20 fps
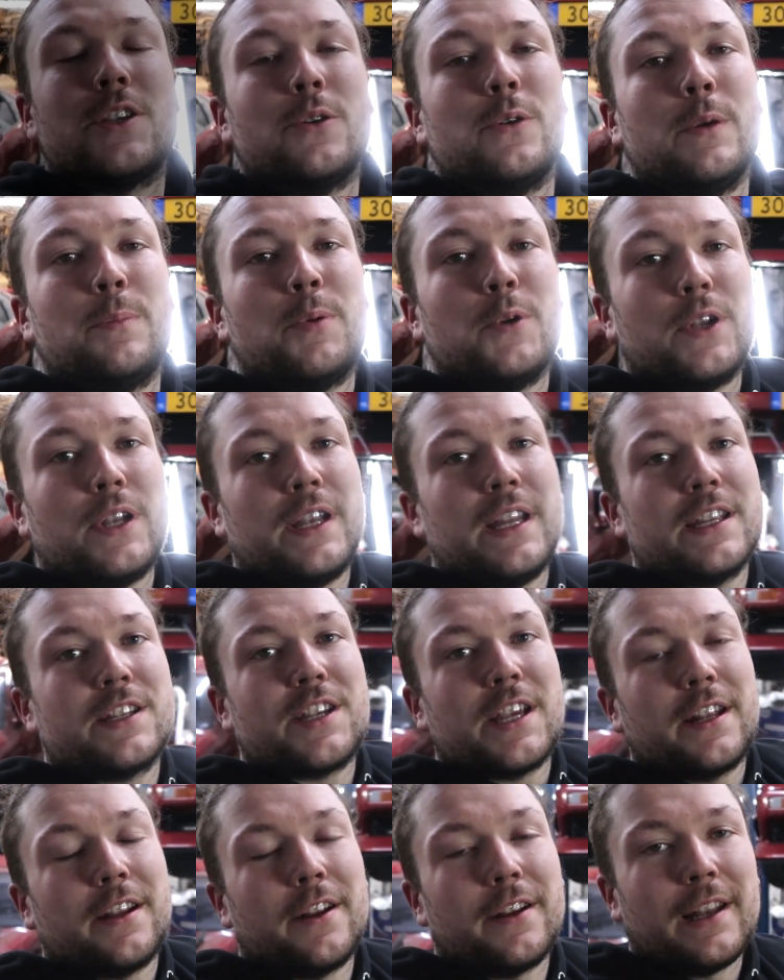So we put the
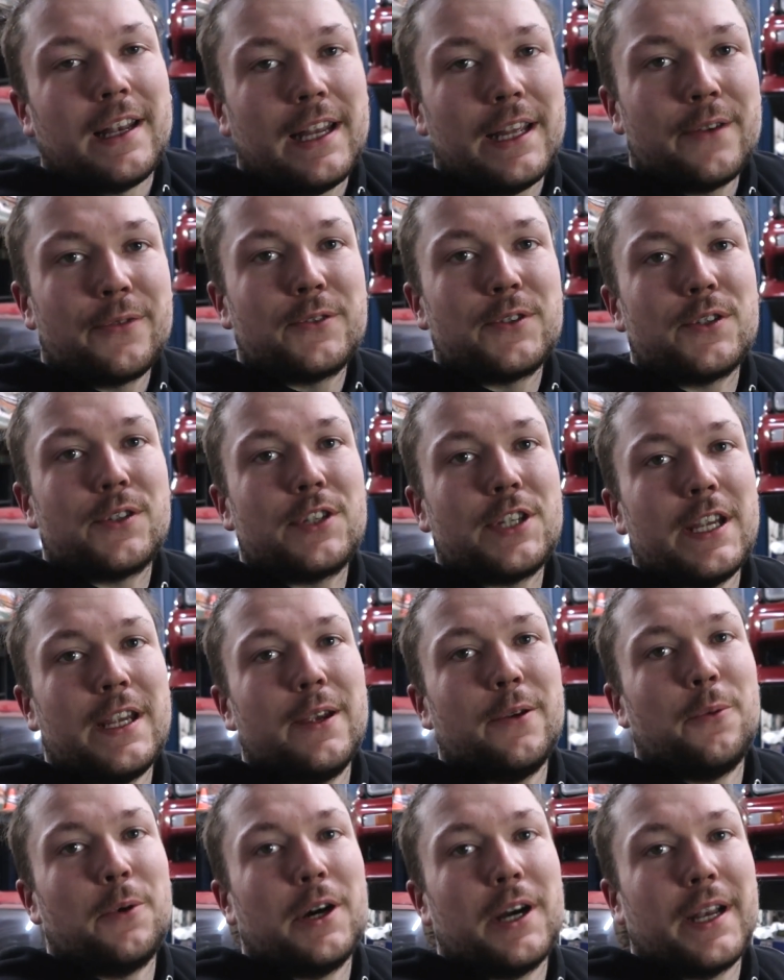Nissan on the lift to
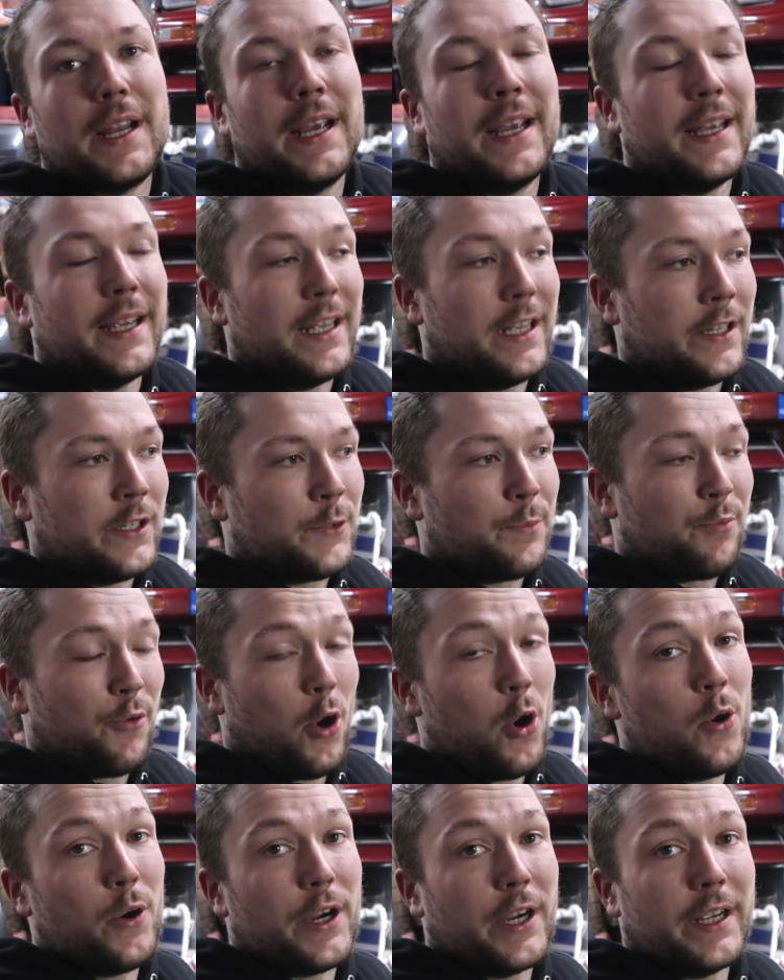see what is
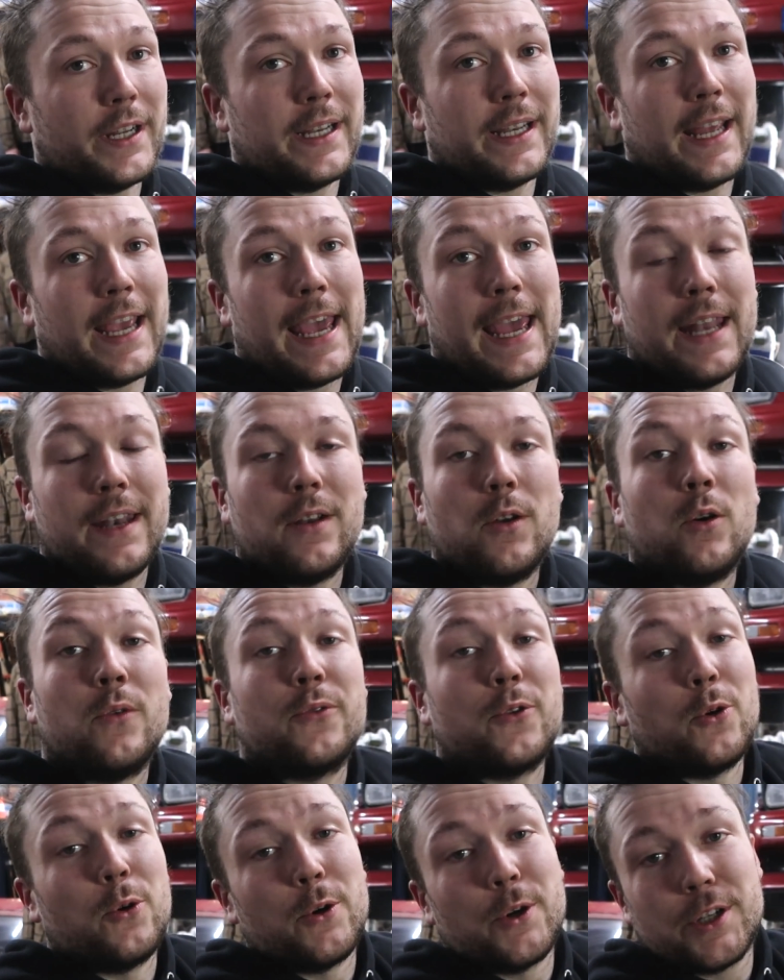broken and
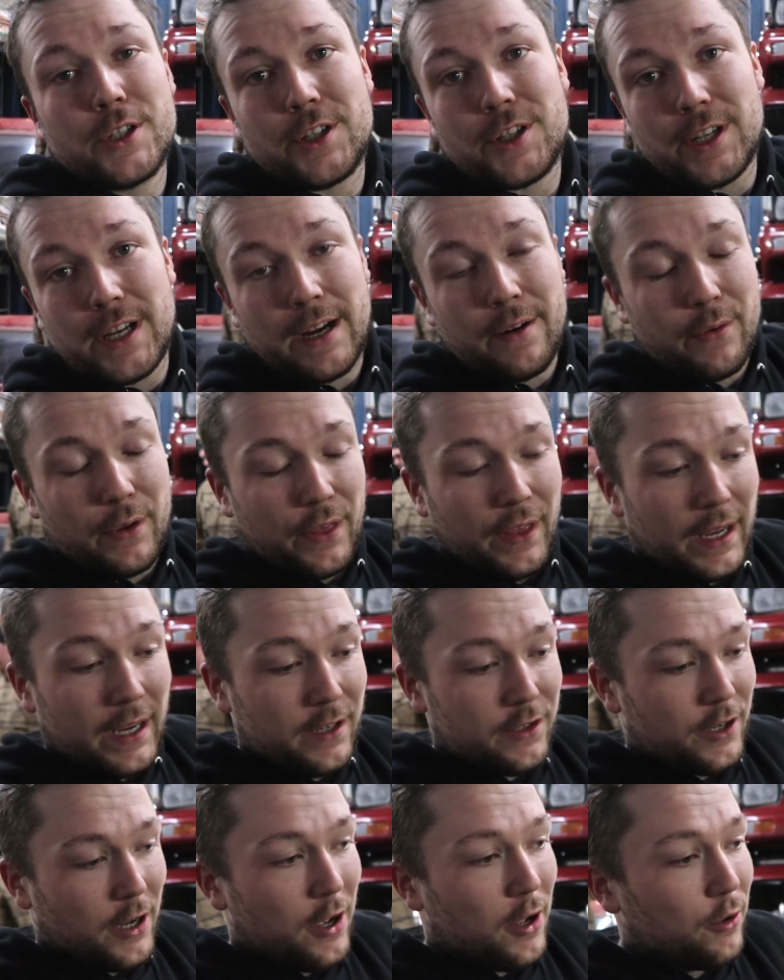of course
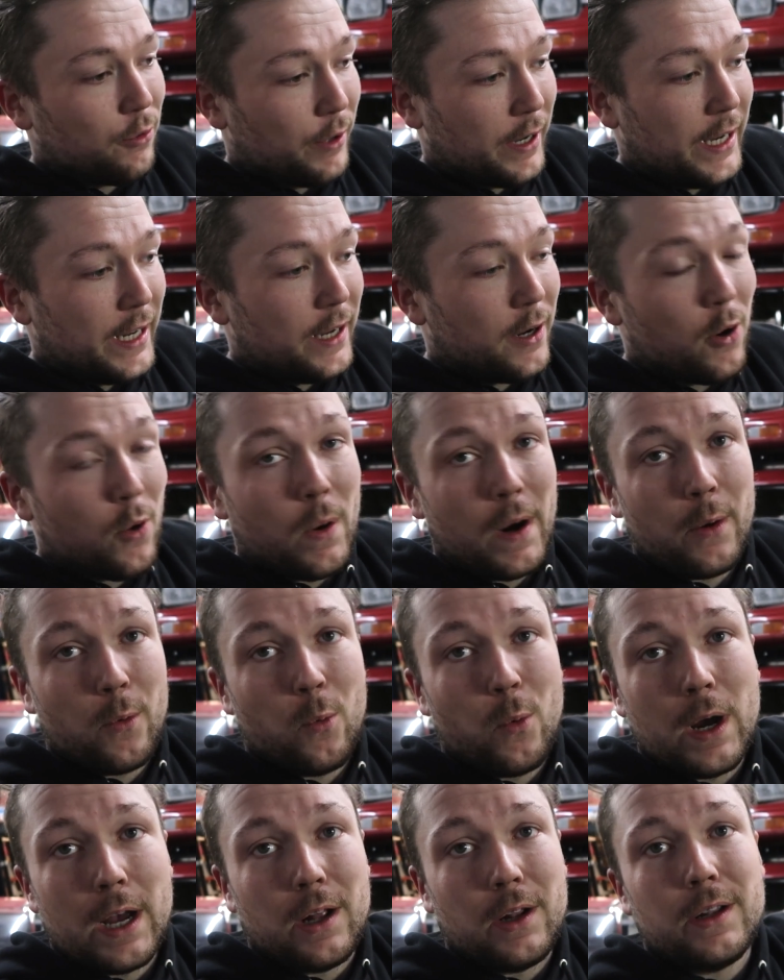everything is already
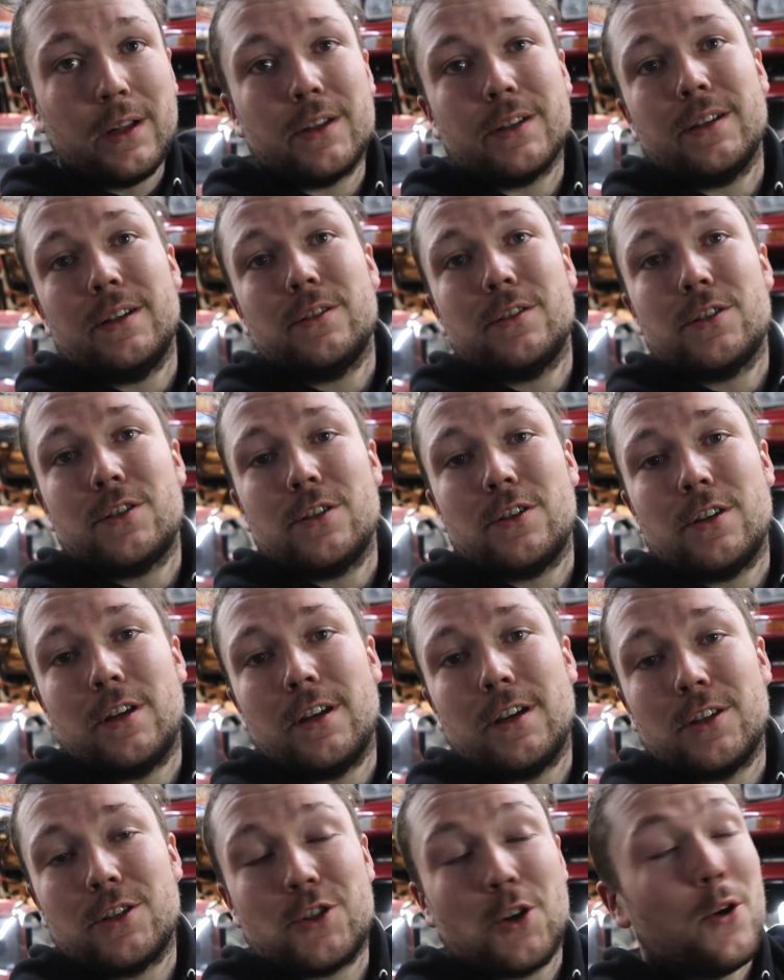going well
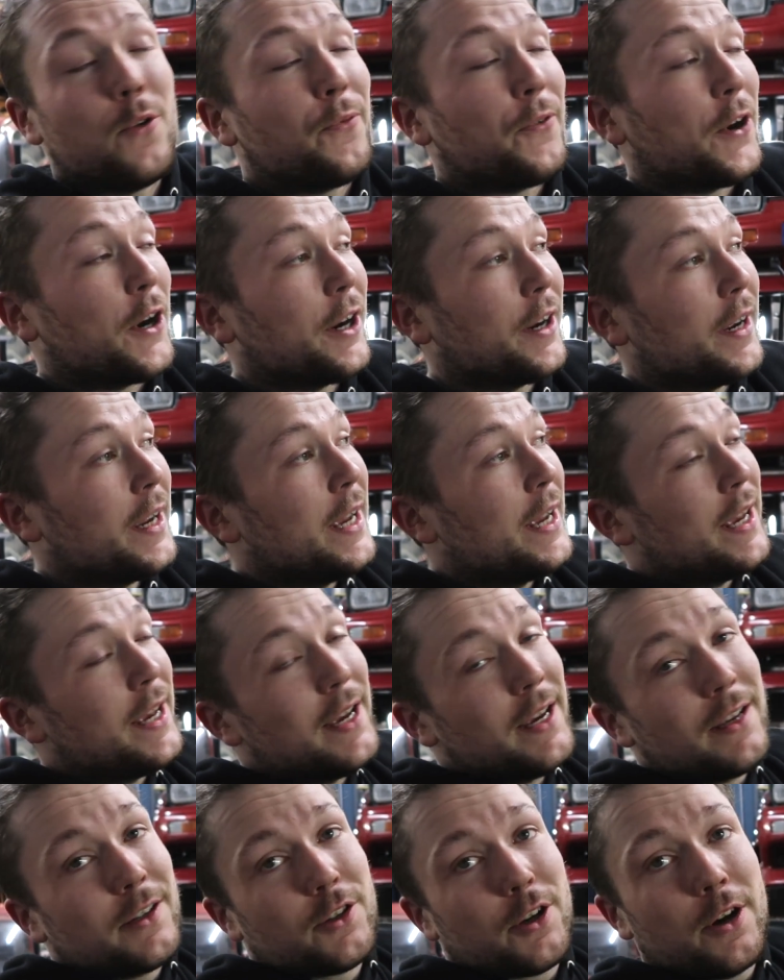uh, so far.
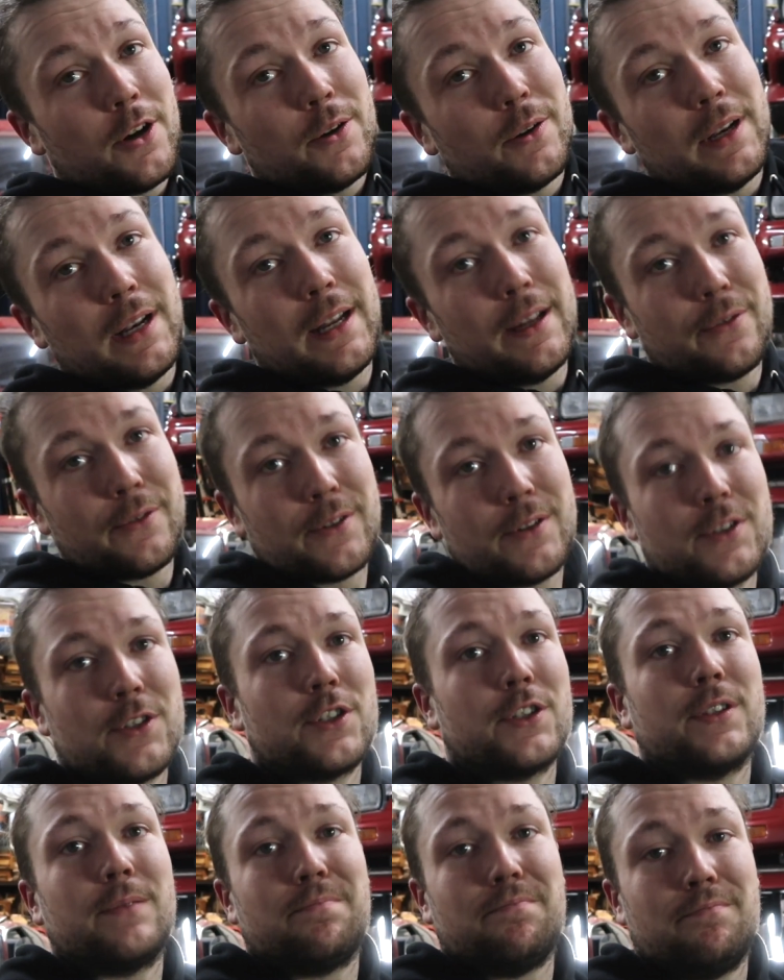So the lift
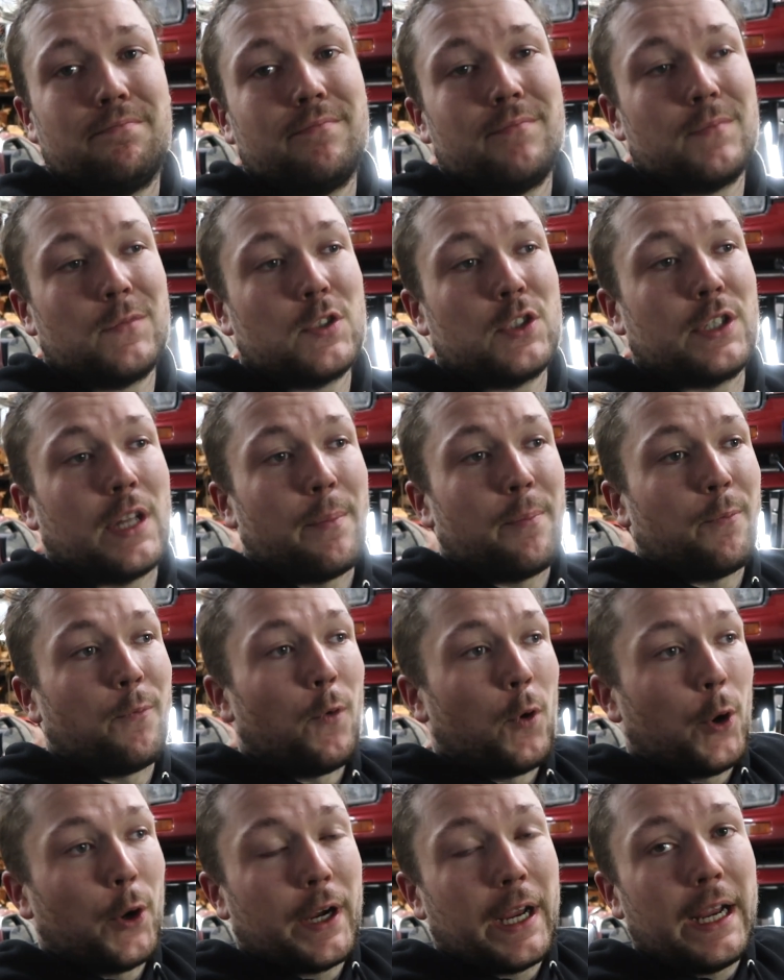
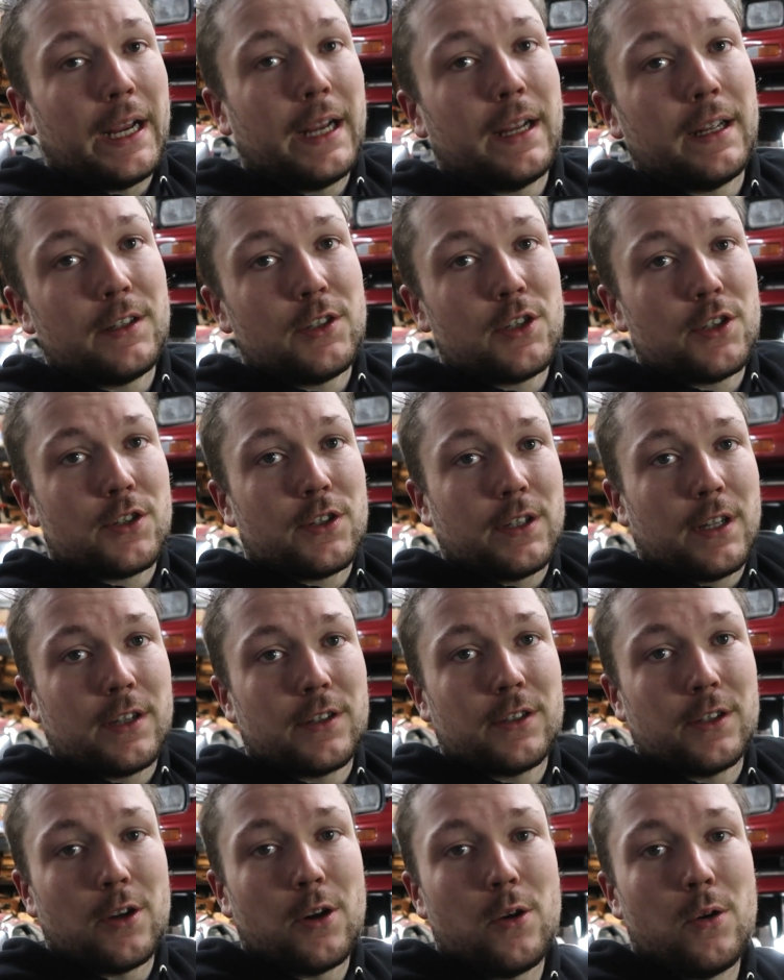stopped working, it just
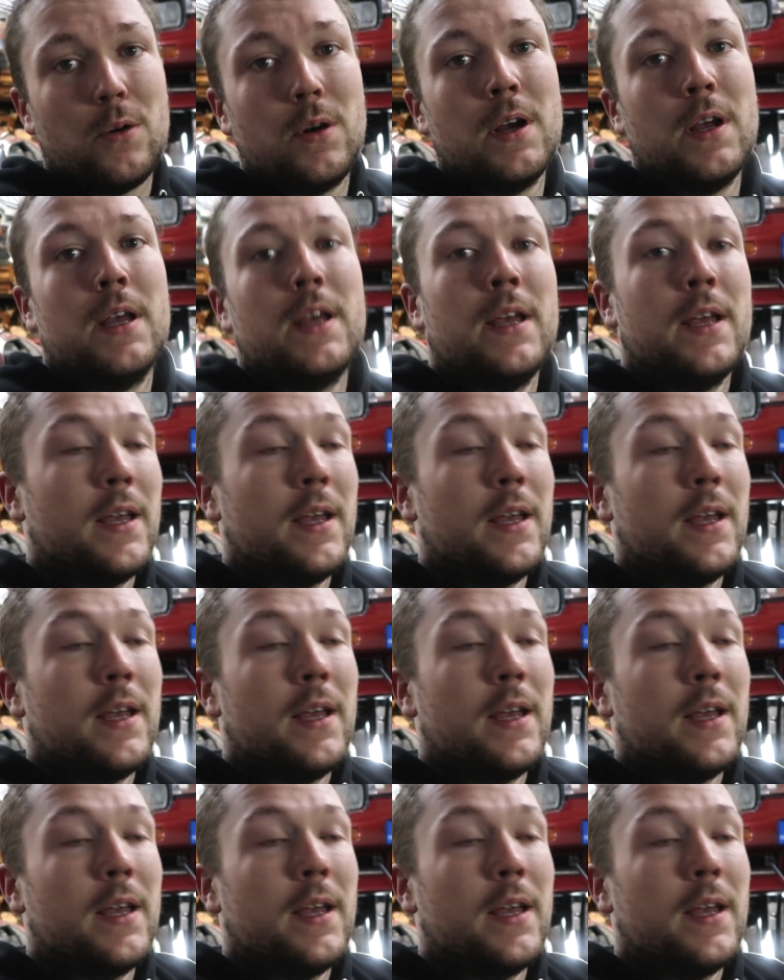doesn't go